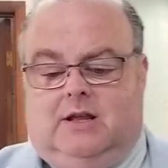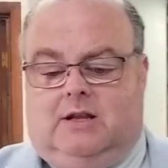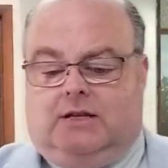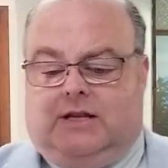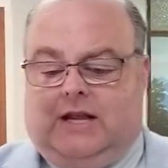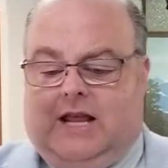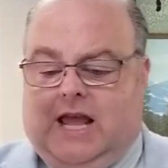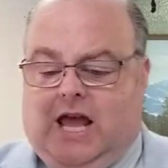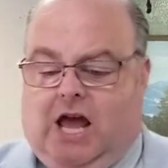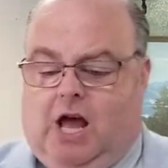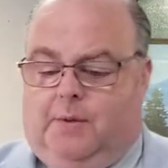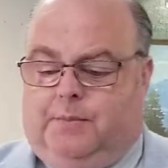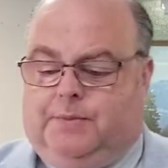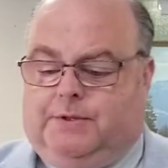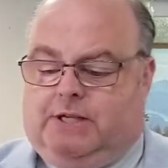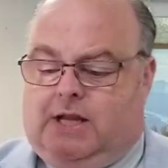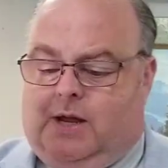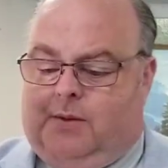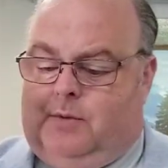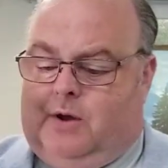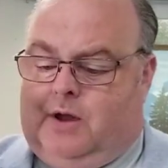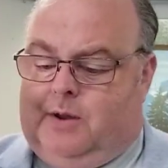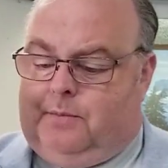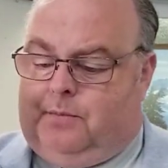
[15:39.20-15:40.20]
to help
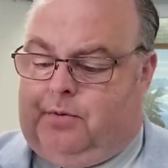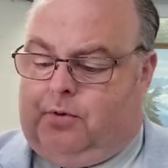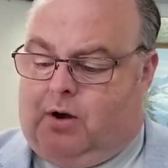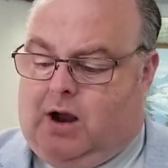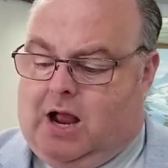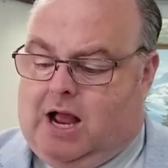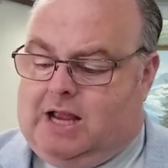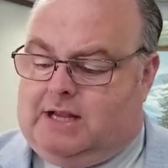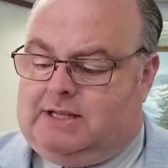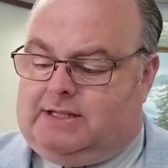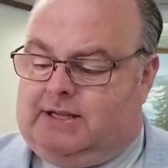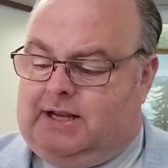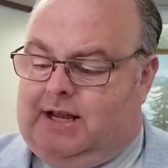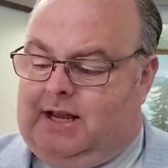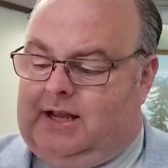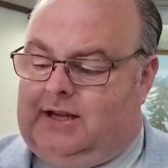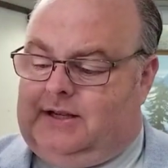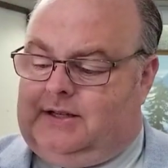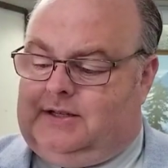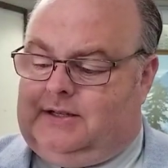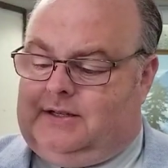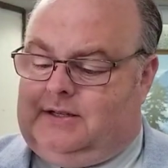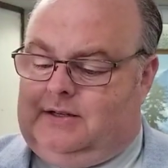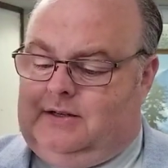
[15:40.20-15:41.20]
someone
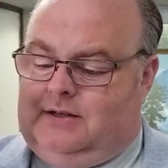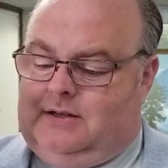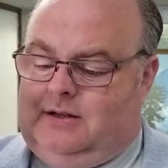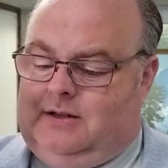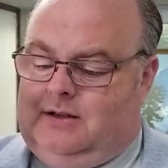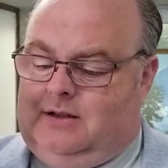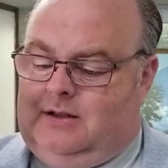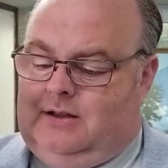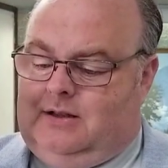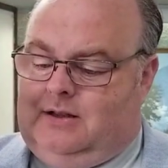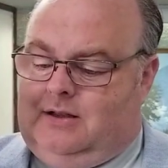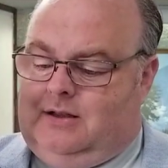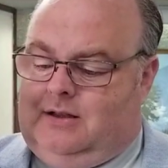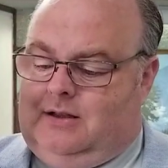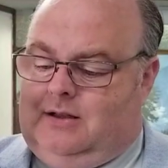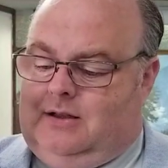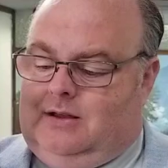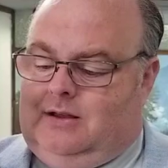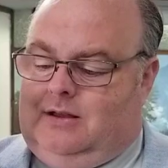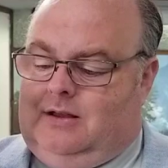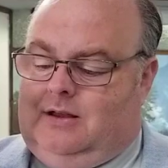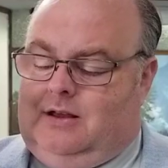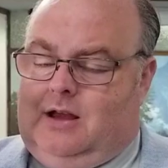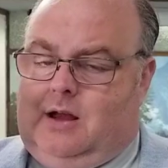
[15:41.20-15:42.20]
process
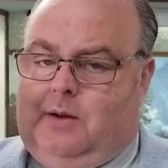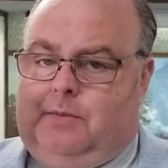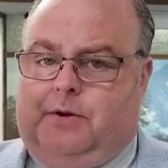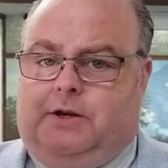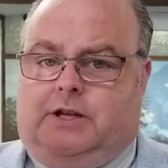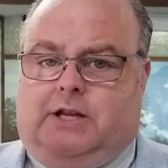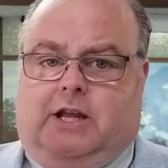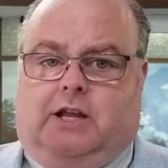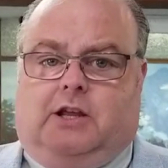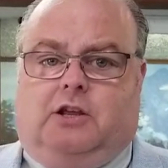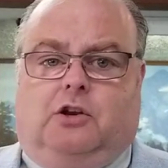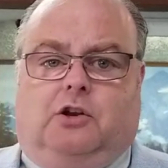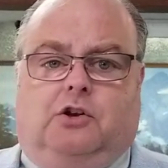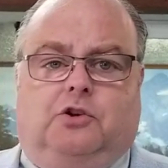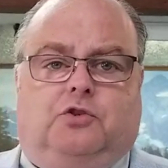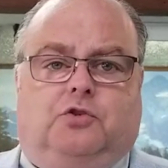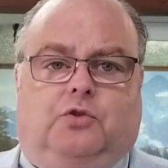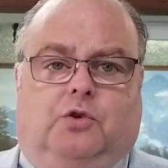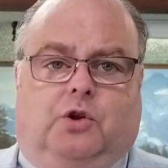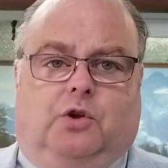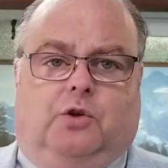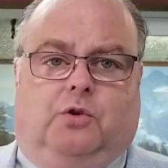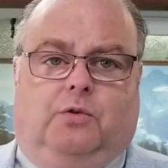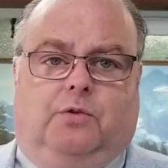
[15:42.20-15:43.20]
a particular
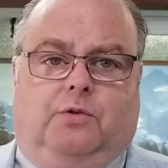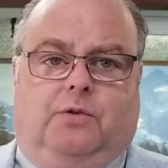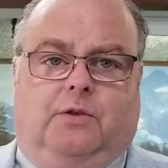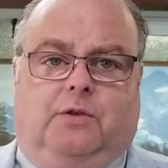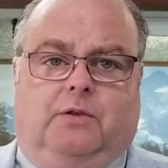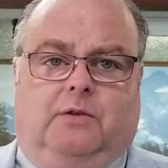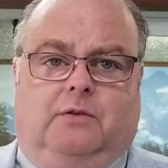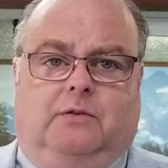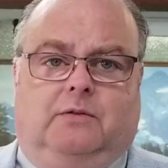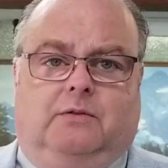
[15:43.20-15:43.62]
truth.